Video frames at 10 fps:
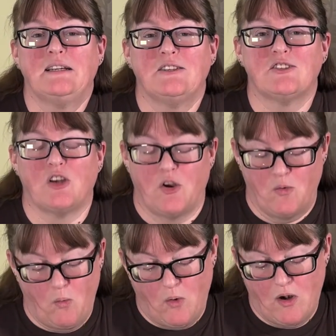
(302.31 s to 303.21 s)
so
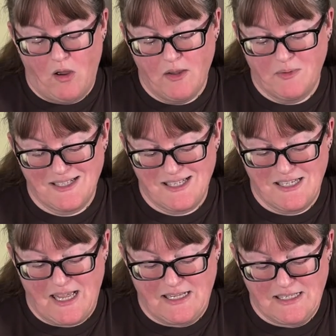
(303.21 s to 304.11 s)
what I would
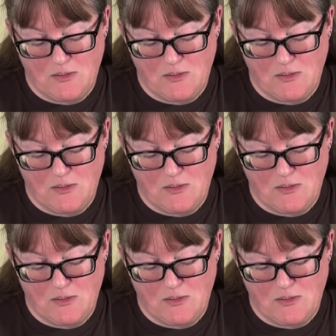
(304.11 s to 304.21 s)
suggest